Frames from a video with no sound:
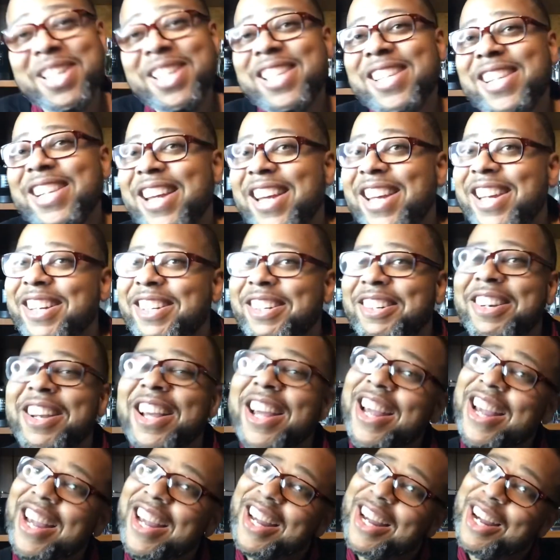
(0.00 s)
still,
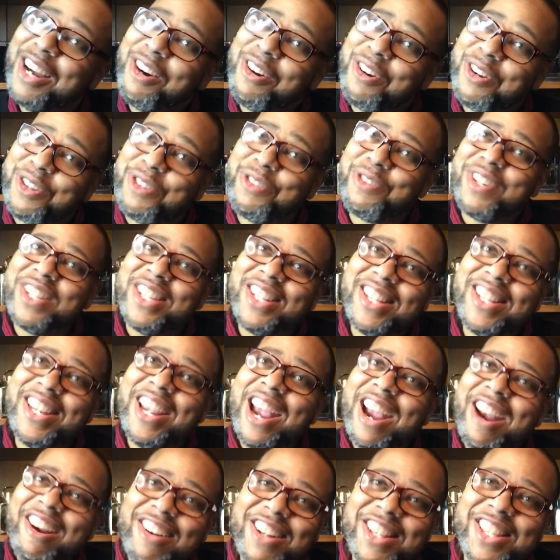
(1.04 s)
it goes with the
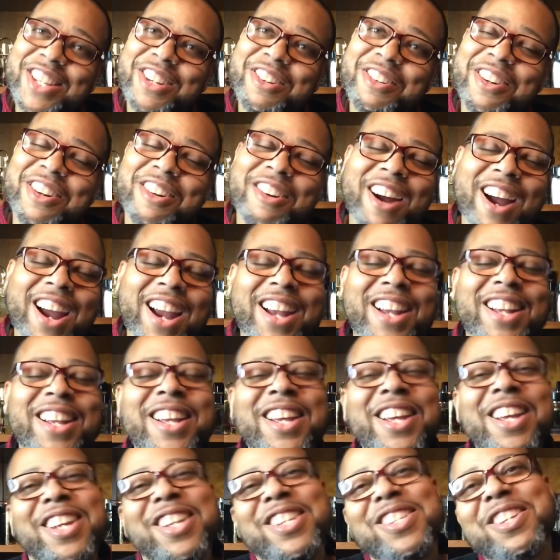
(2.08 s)
territory, right?
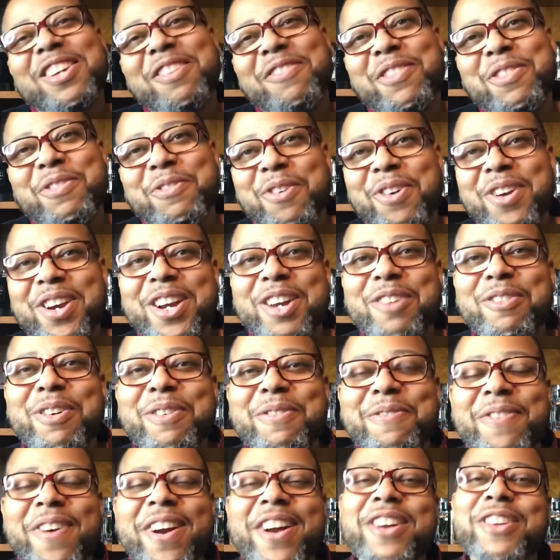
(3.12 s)
So if you want to know
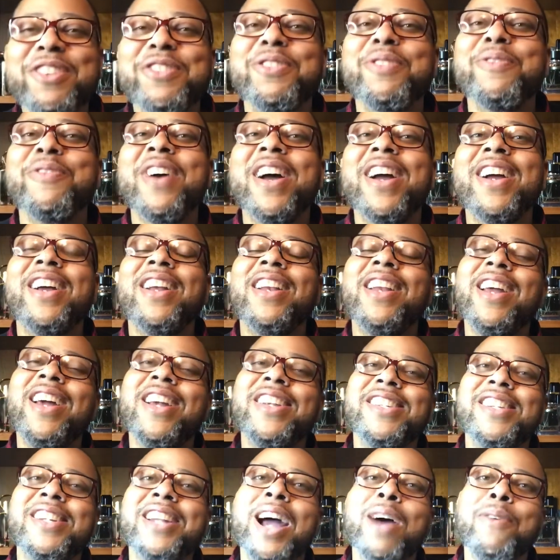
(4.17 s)
what fragrance Ferguson my
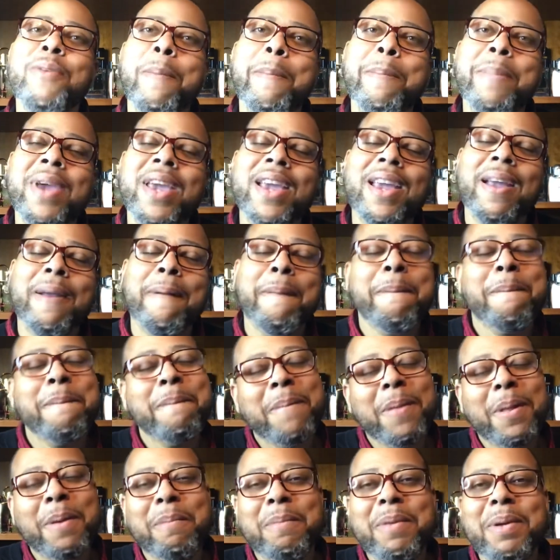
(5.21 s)
collection I would pick,
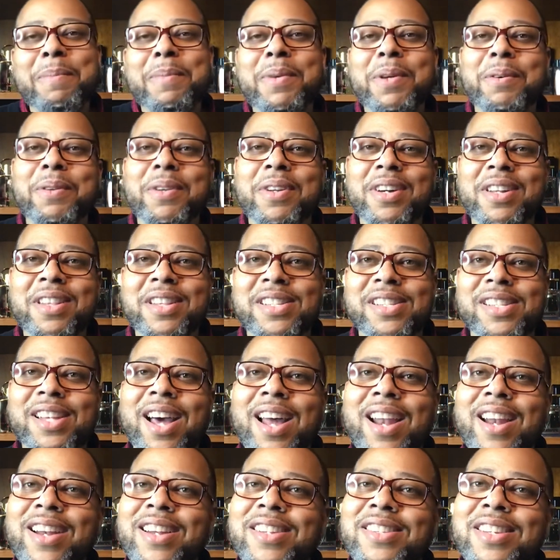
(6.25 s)
meet me on the other side
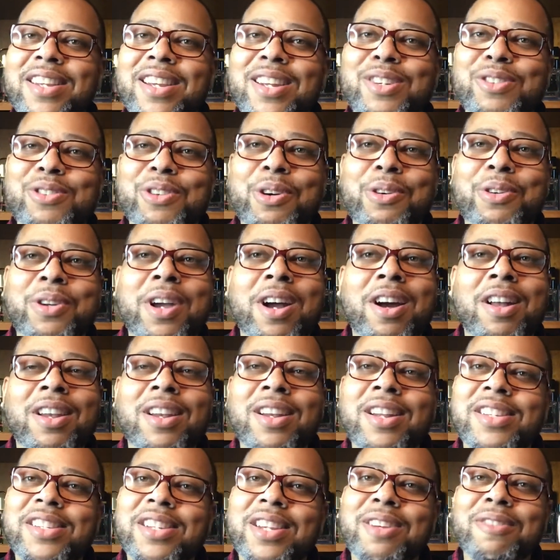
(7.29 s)
of this intro, y'all, and
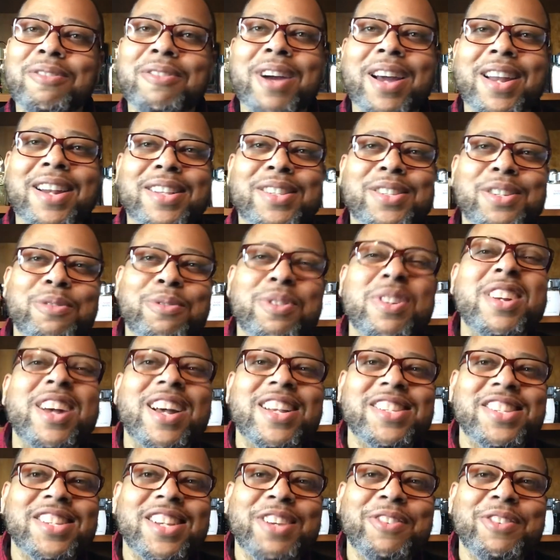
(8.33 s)
let's get right into it. I'll
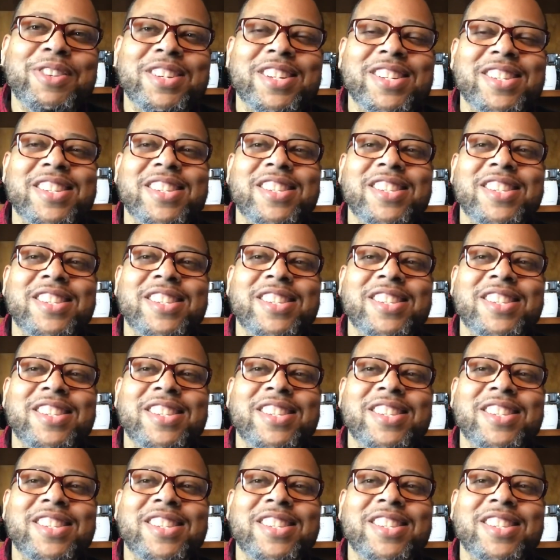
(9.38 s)
see you in just a